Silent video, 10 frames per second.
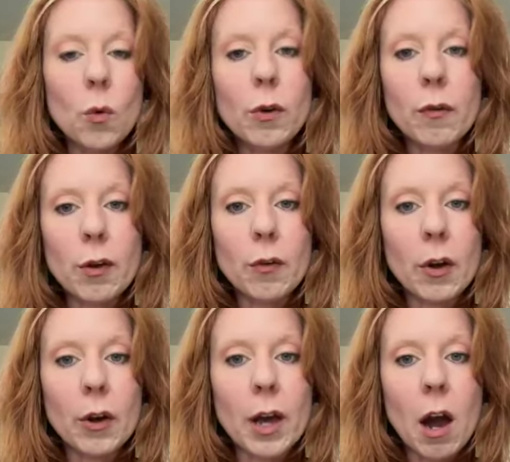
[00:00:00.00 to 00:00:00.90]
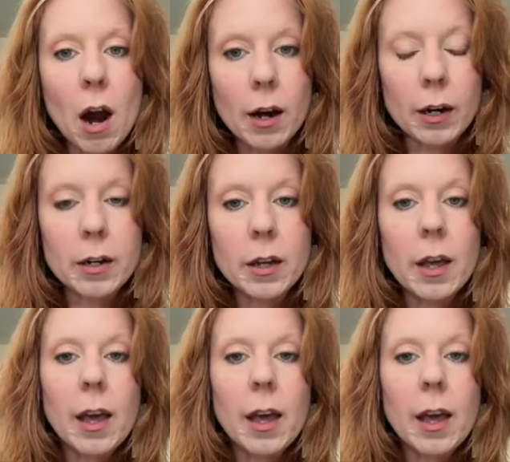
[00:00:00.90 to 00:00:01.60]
will feel very hard.